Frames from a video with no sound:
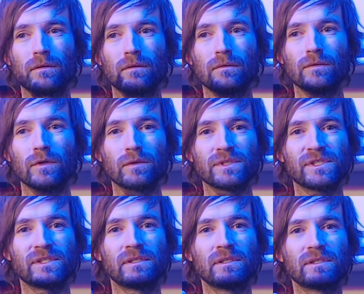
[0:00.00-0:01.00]
There
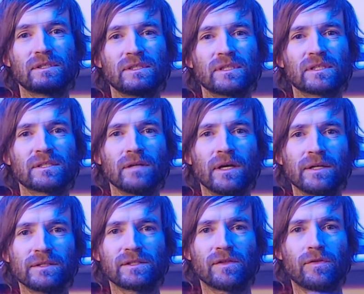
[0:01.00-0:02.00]
was 6
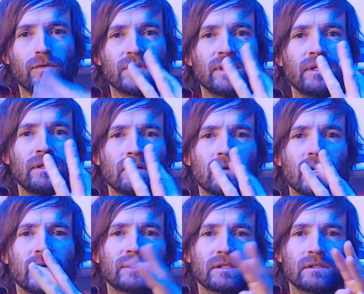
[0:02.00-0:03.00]
lights. 3
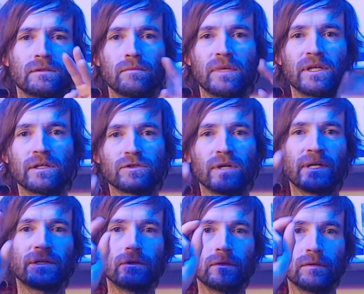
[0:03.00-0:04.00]
lights made a
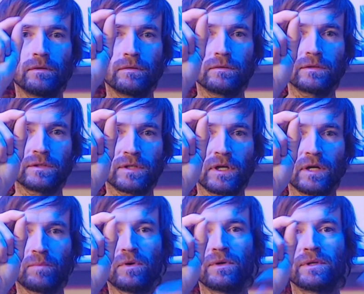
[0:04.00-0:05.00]
triangle. The top
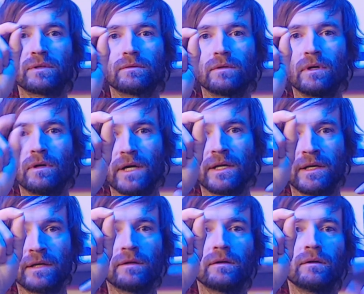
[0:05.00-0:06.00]
point, a light
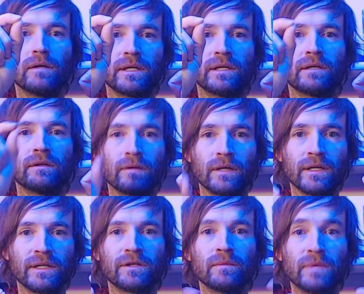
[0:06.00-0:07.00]
here, a light here, and a light
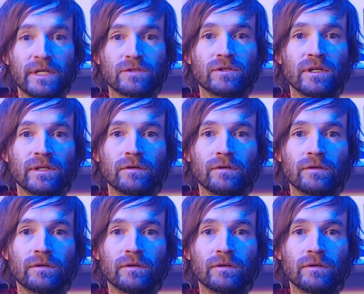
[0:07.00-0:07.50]
here to make a triangle,